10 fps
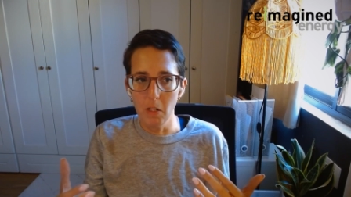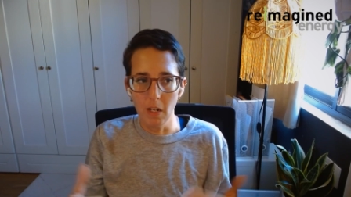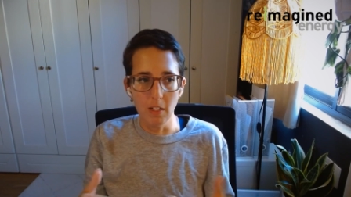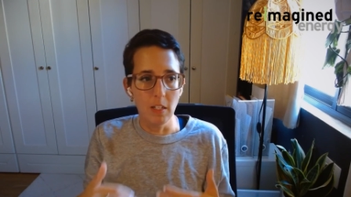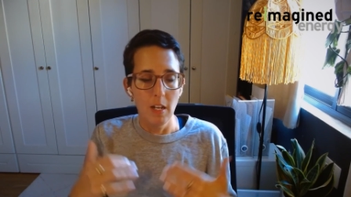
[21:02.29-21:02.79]

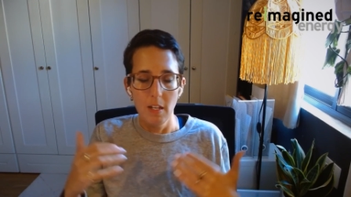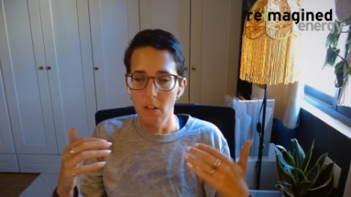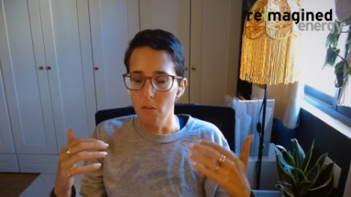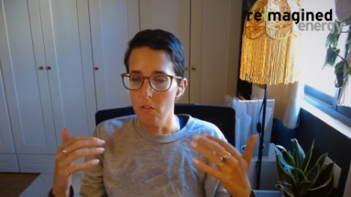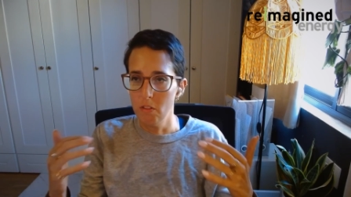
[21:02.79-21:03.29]
because,
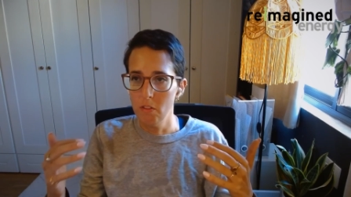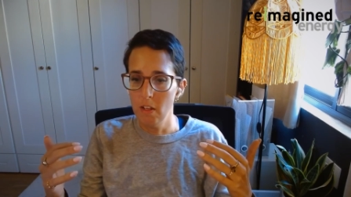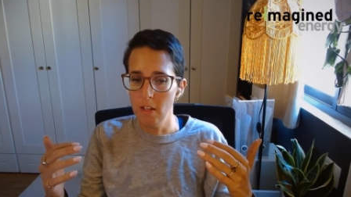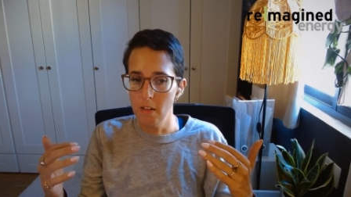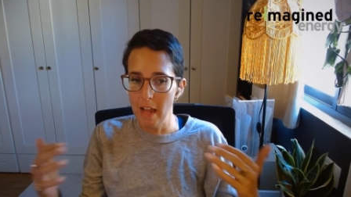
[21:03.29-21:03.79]

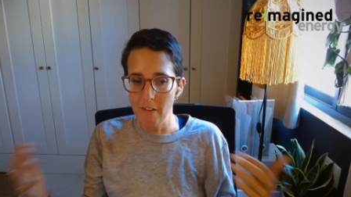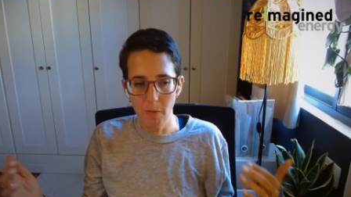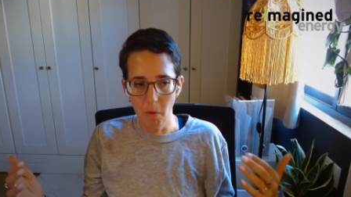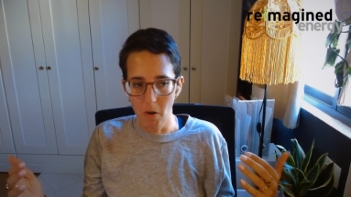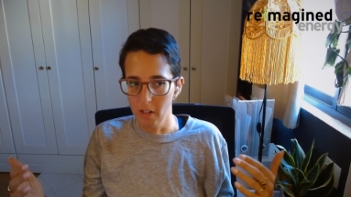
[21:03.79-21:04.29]
in
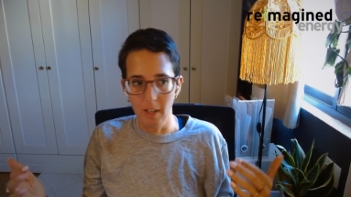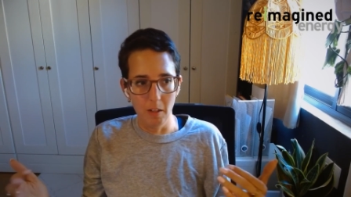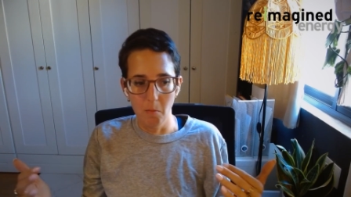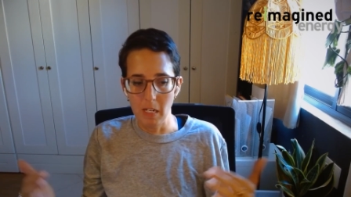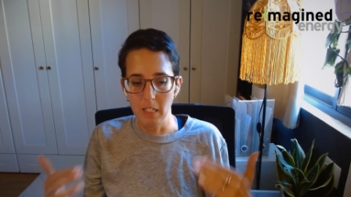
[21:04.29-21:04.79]
every market,
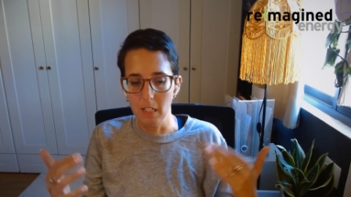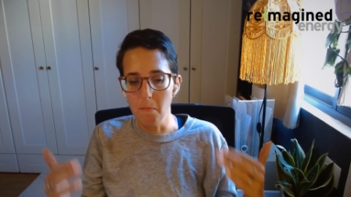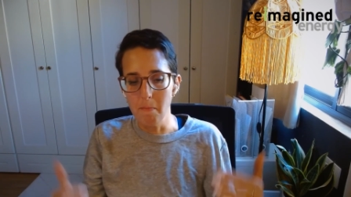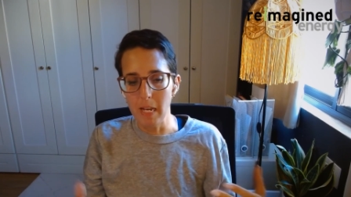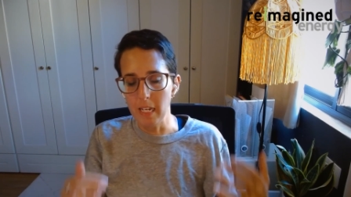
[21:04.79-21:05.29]
they're basically
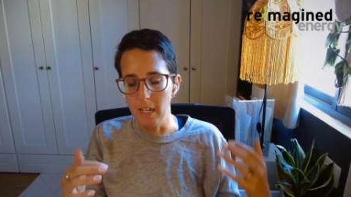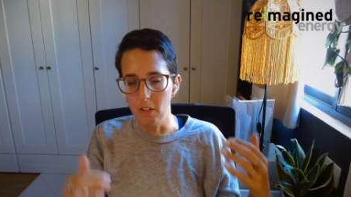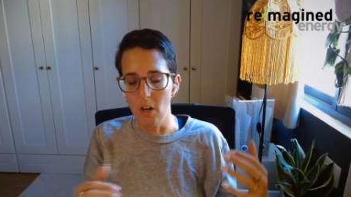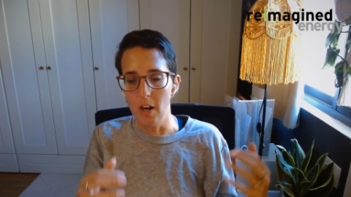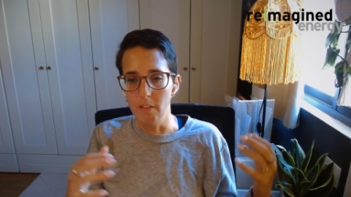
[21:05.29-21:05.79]
making
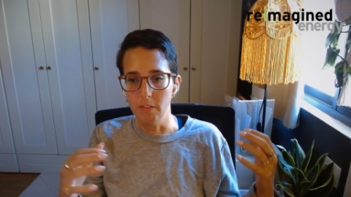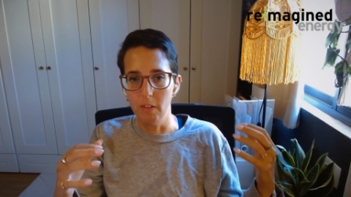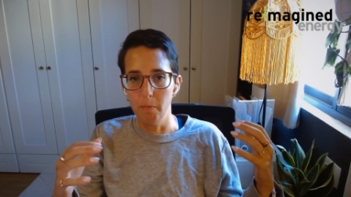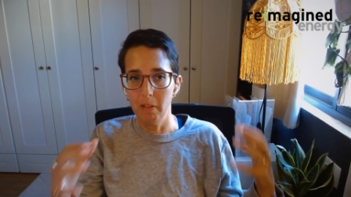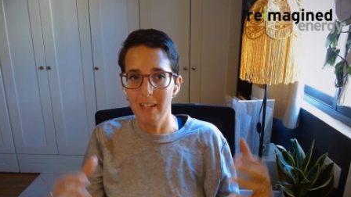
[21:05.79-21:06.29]
a lot of
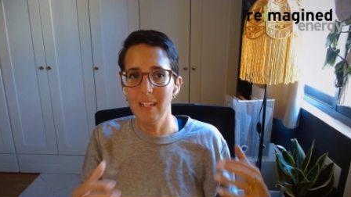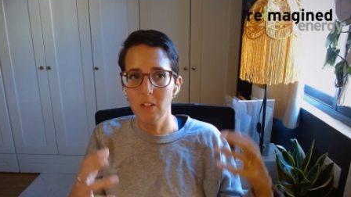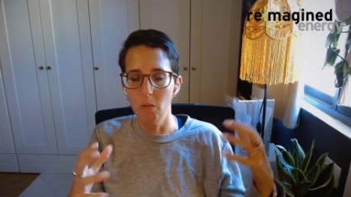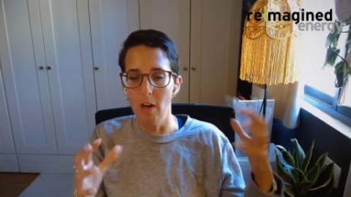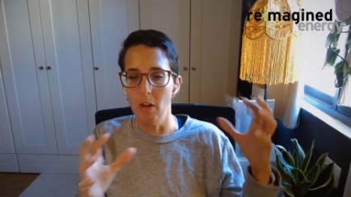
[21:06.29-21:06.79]

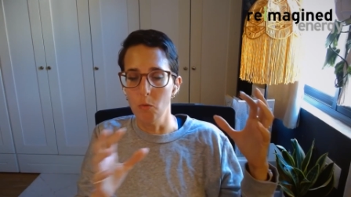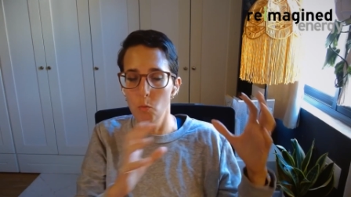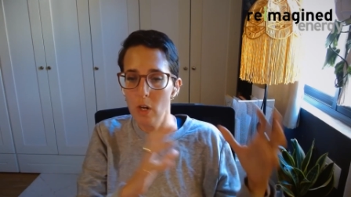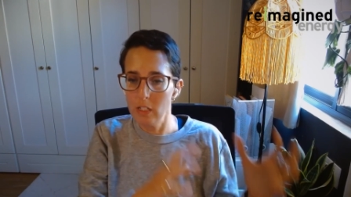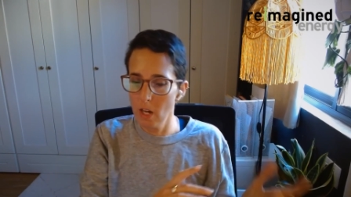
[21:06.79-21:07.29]
plans around
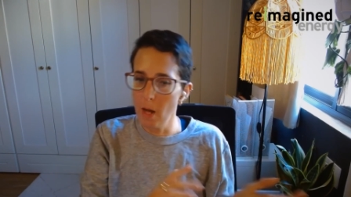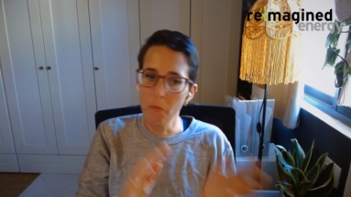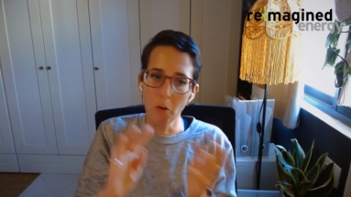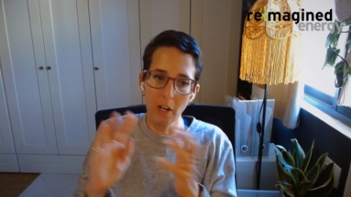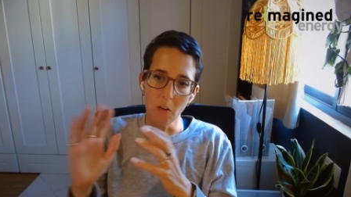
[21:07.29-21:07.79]
what to
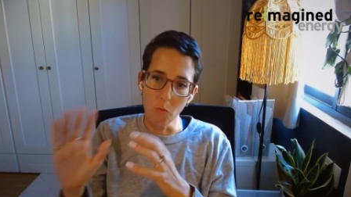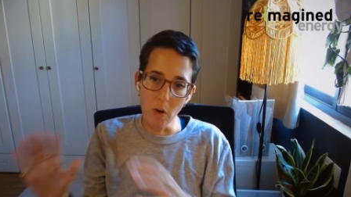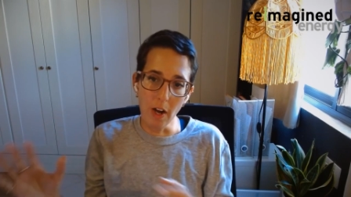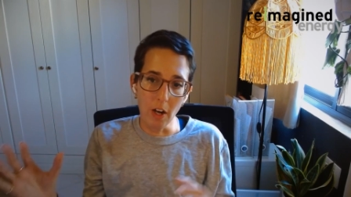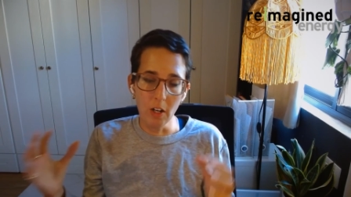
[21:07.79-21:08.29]
upgrade and
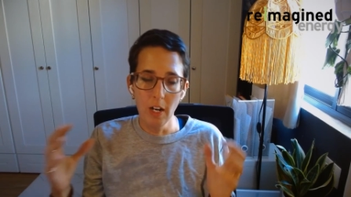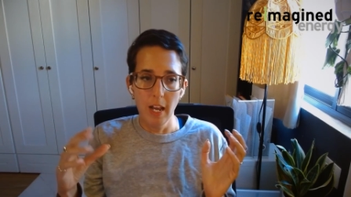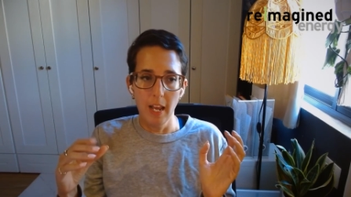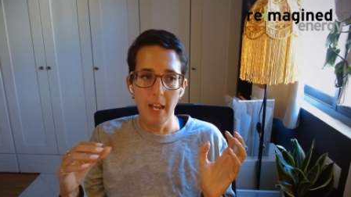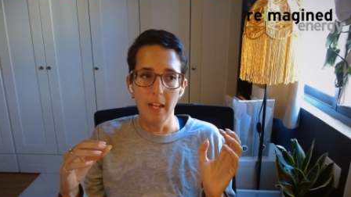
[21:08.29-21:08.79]
where,
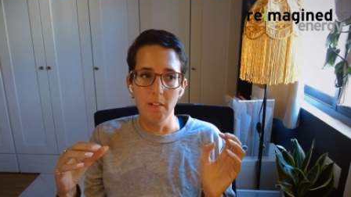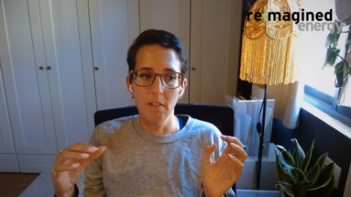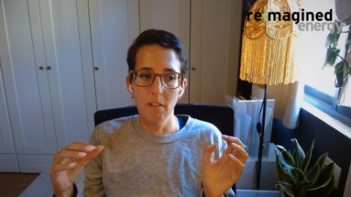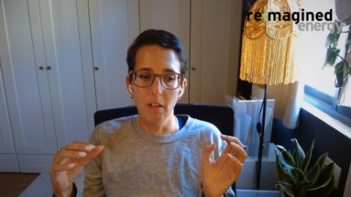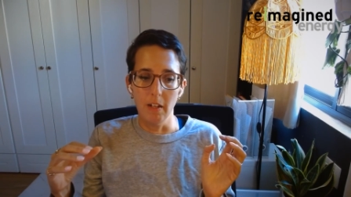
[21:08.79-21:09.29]

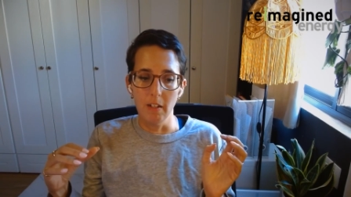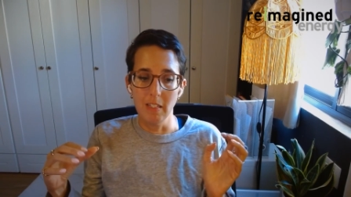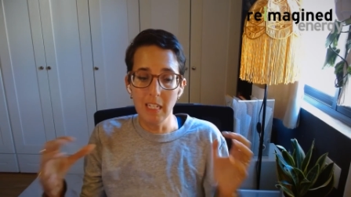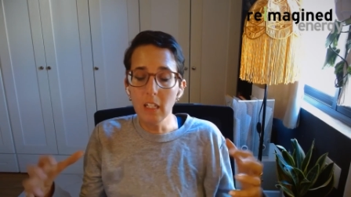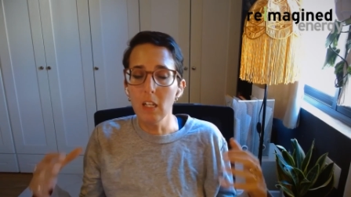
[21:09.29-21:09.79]
and
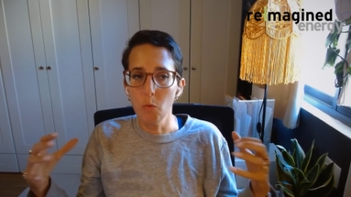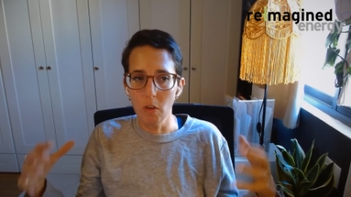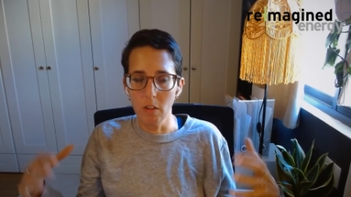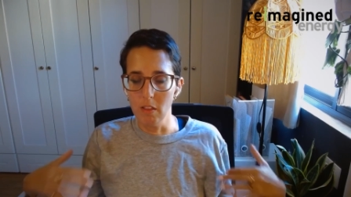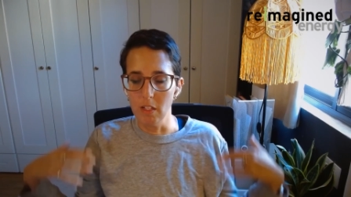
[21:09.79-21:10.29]
dealing
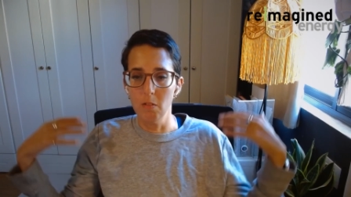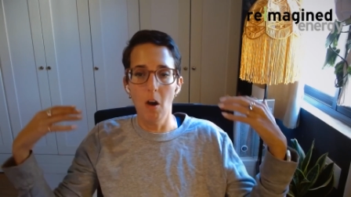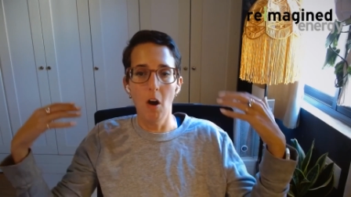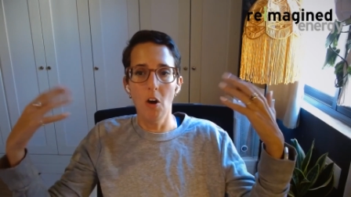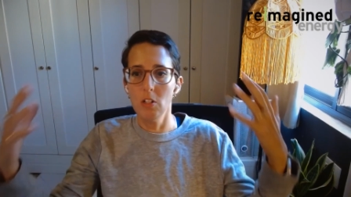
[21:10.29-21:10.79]
with this
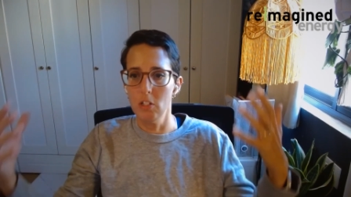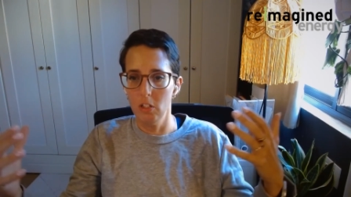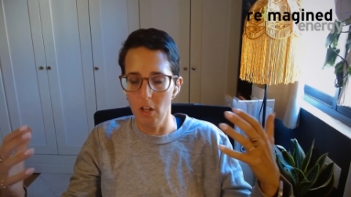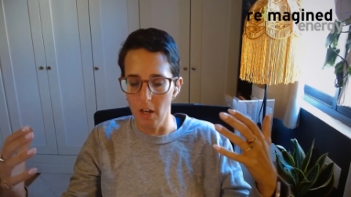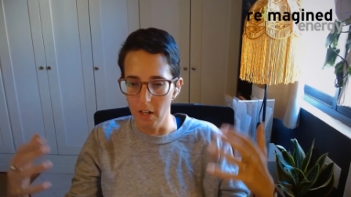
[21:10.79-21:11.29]

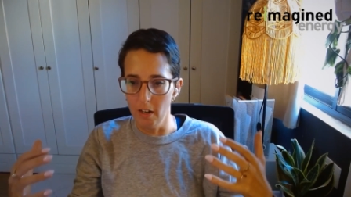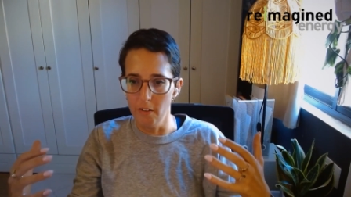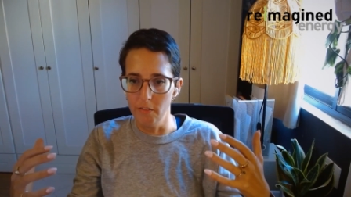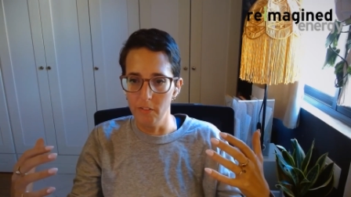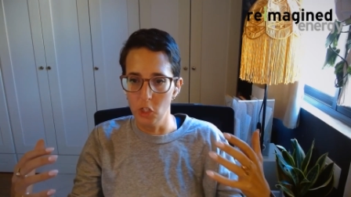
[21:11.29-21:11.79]
onslaught
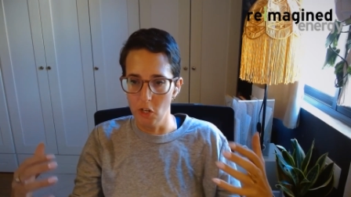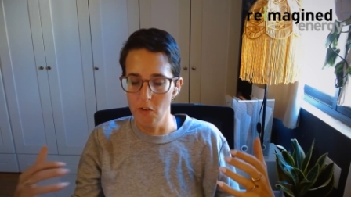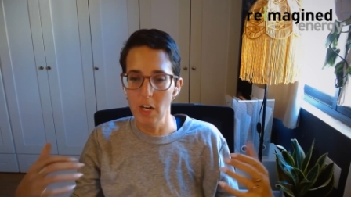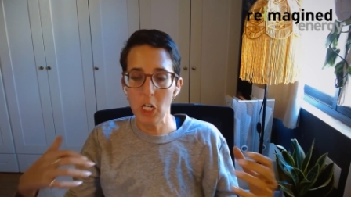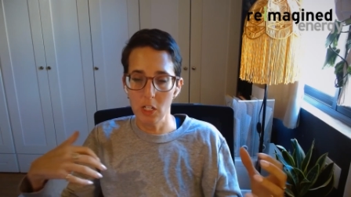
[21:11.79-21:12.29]
of
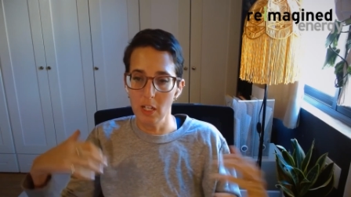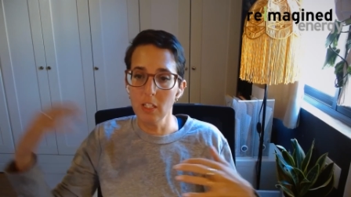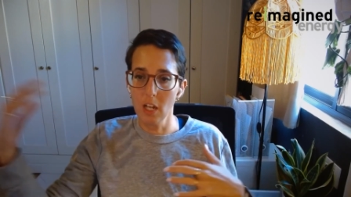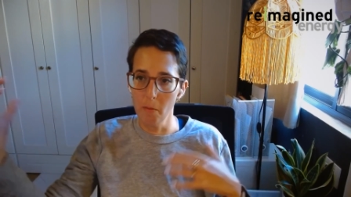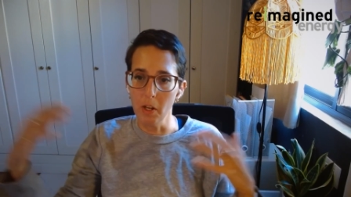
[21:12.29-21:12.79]
generation
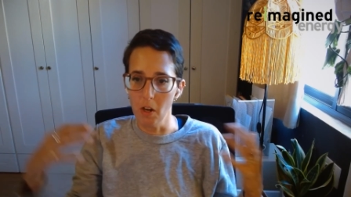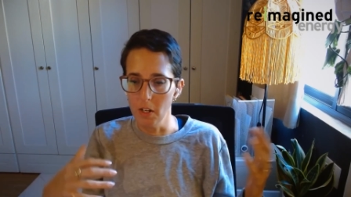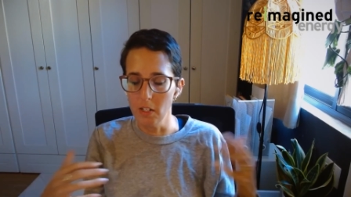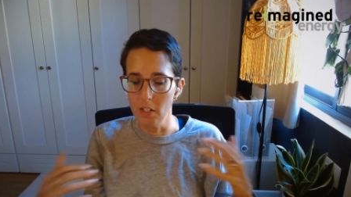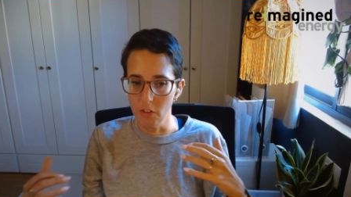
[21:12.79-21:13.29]
that's coming
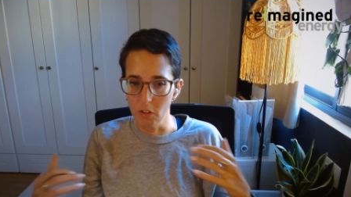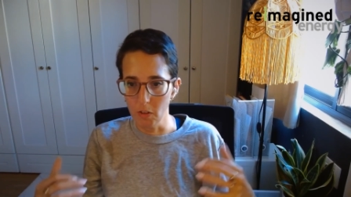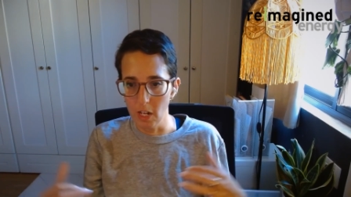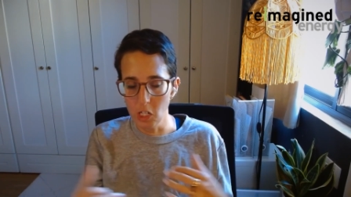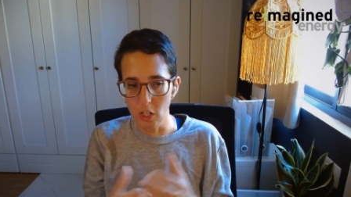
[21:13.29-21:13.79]
on in different
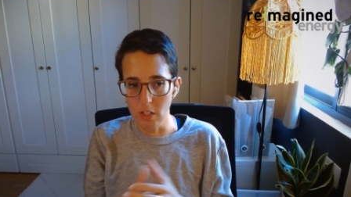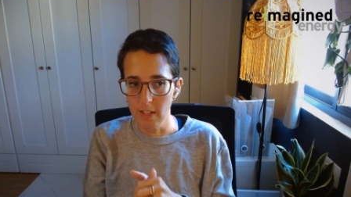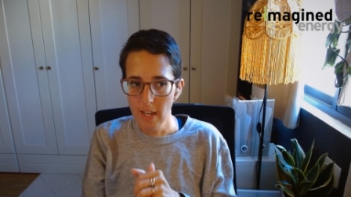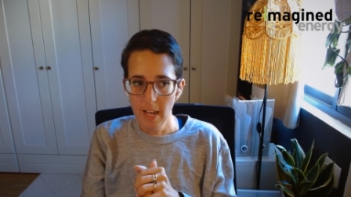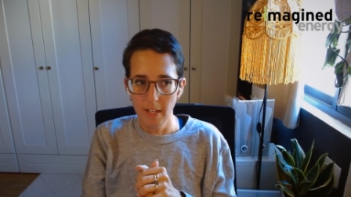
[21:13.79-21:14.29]
locations.